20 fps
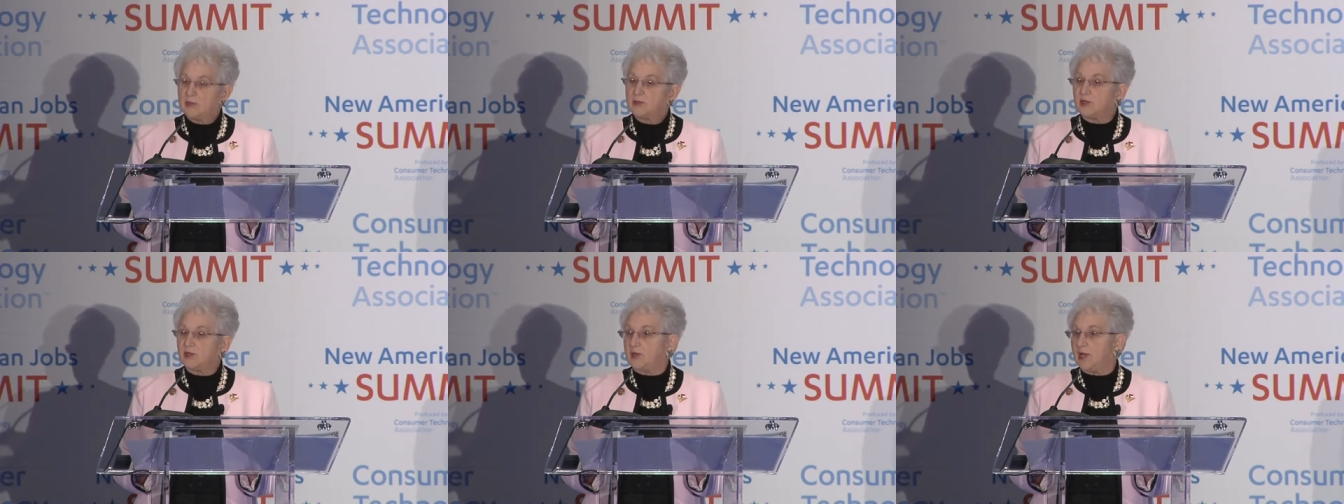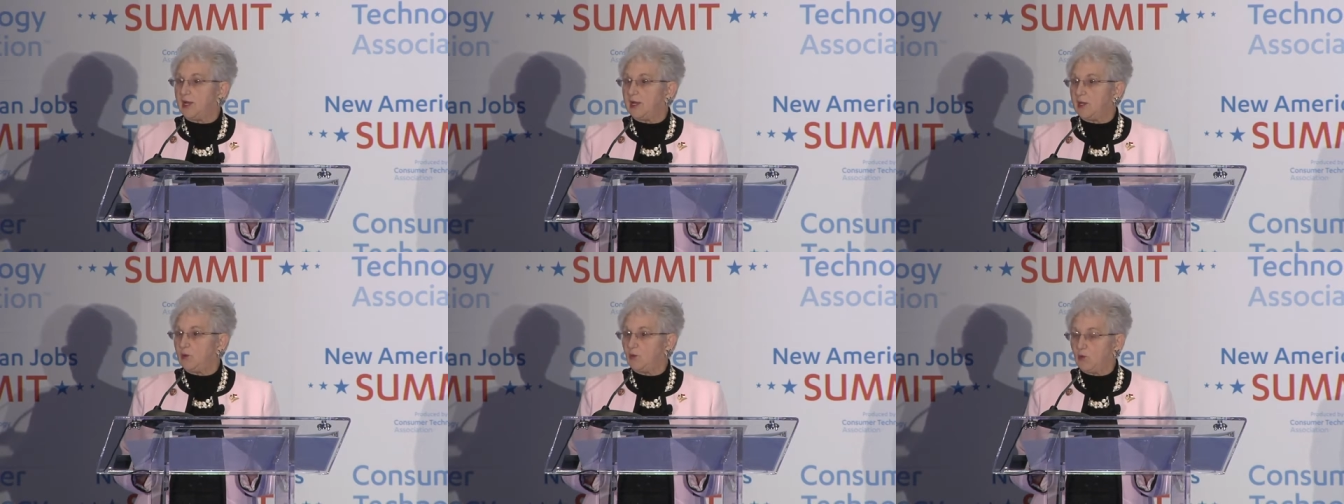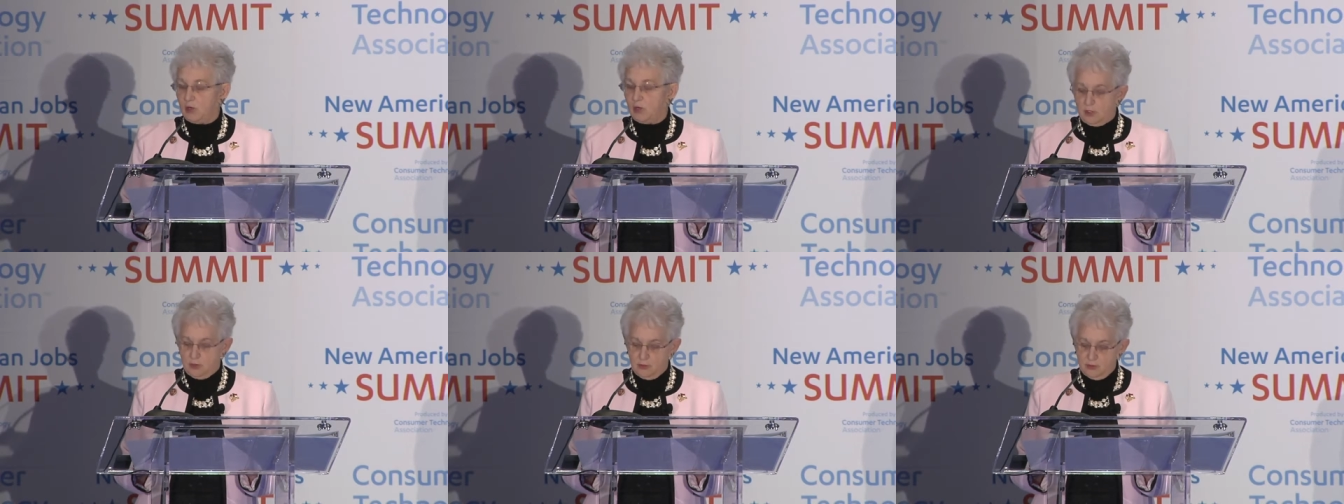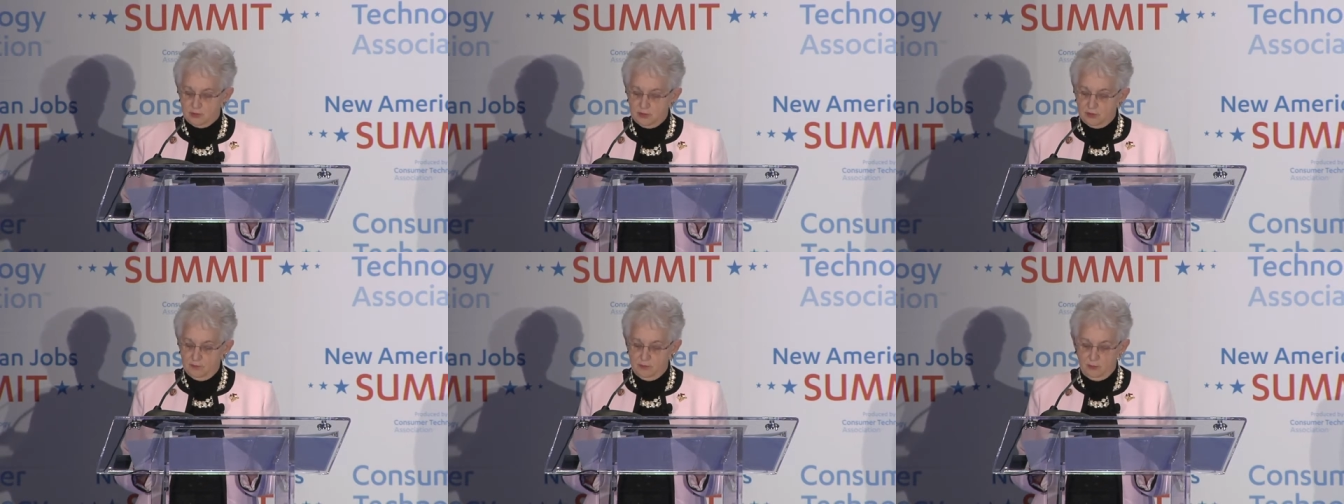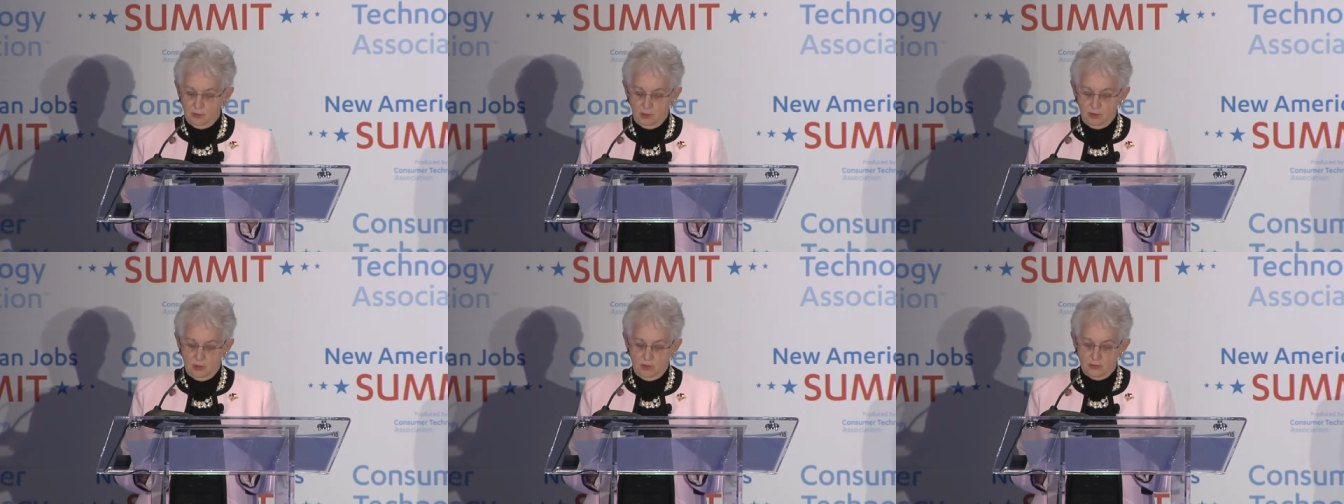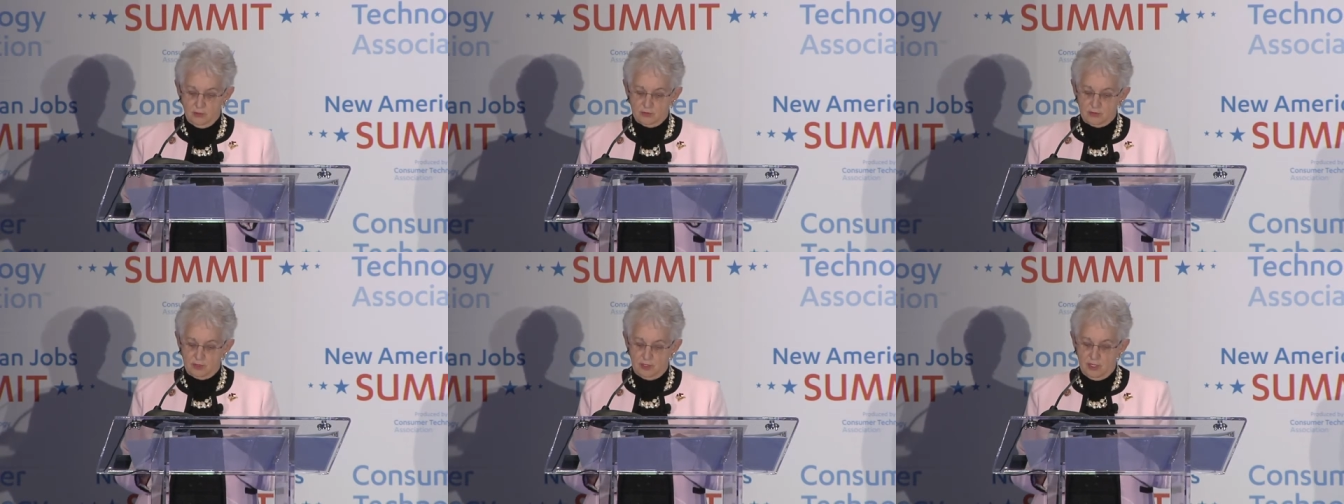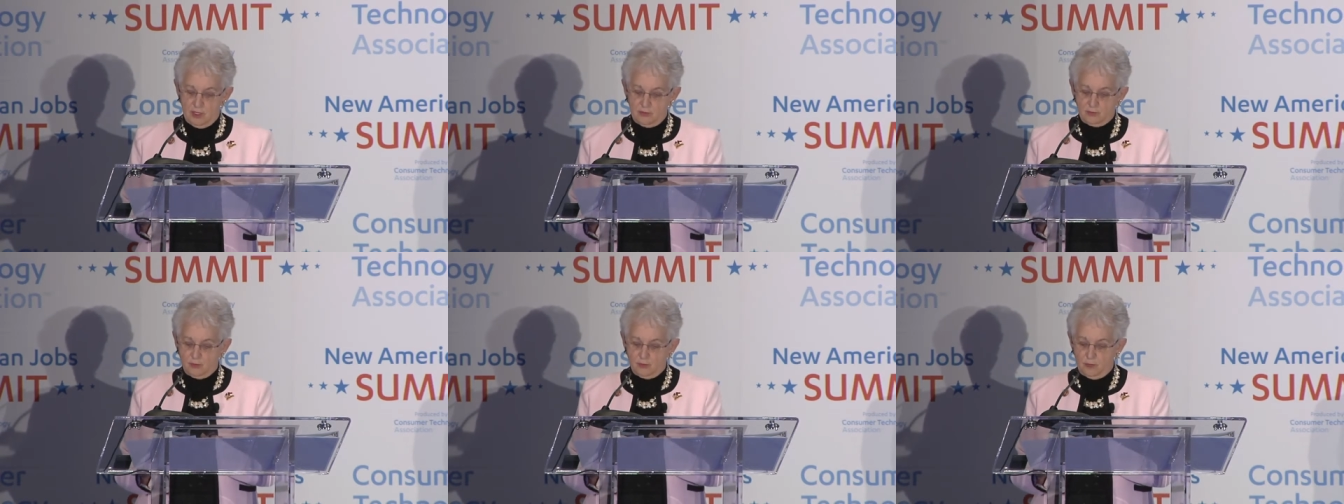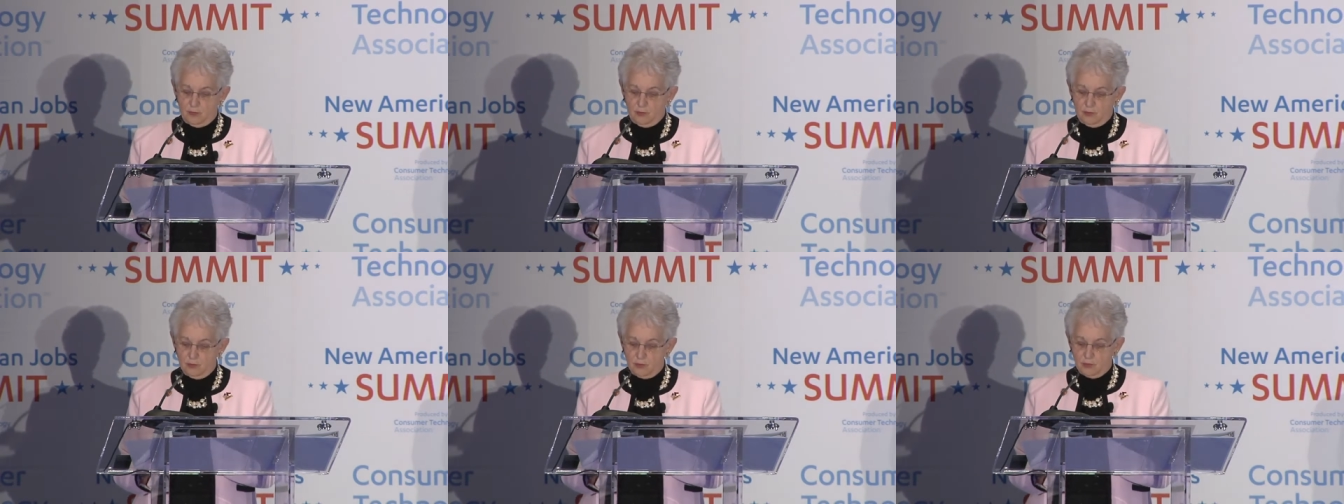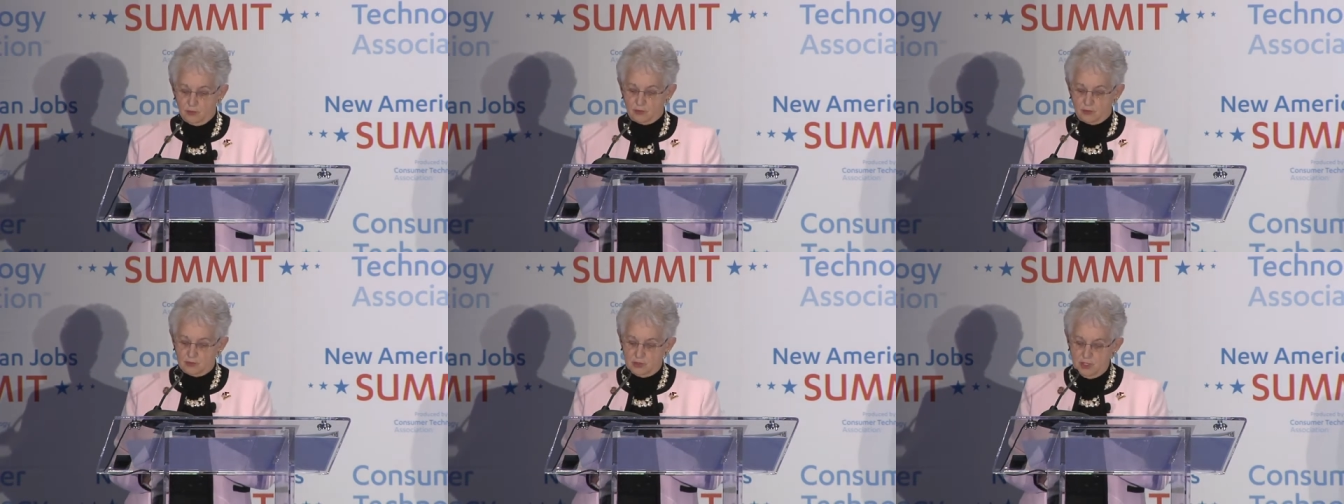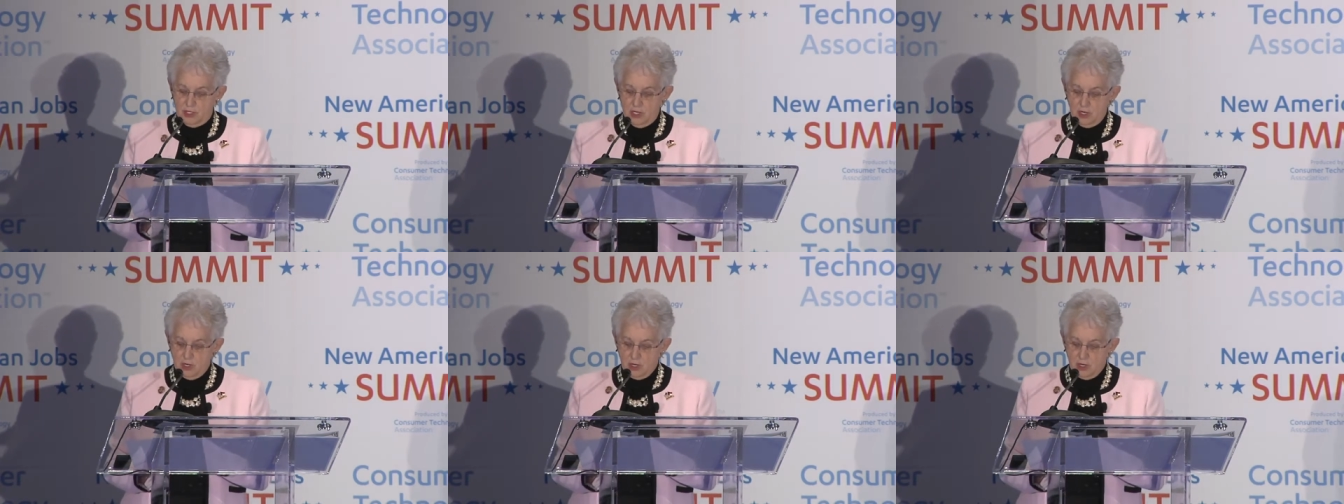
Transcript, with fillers: Today, workers, employers, and entrepreneurs